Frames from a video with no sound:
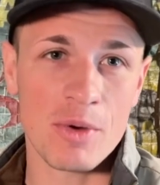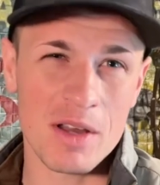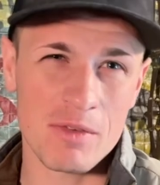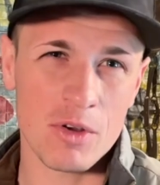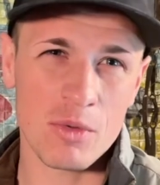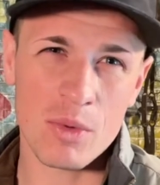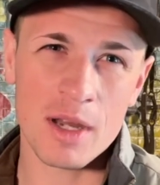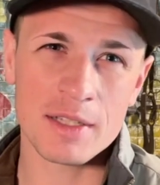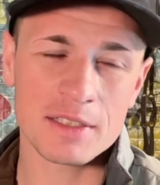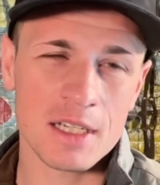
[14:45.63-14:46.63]
whatever you
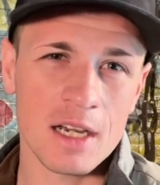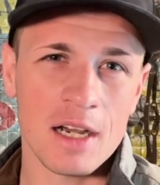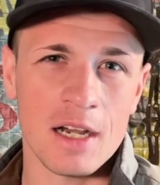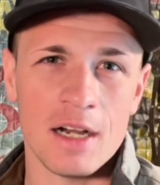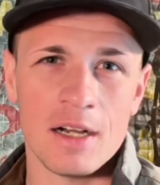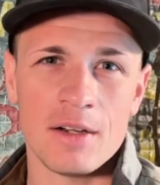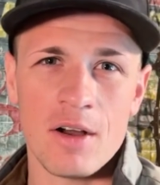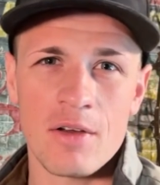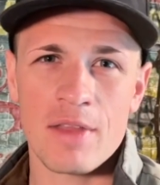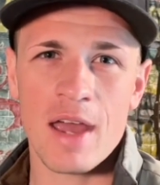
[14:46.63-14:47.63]
want
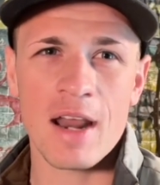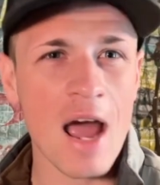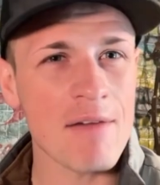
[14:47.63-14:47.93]
on that.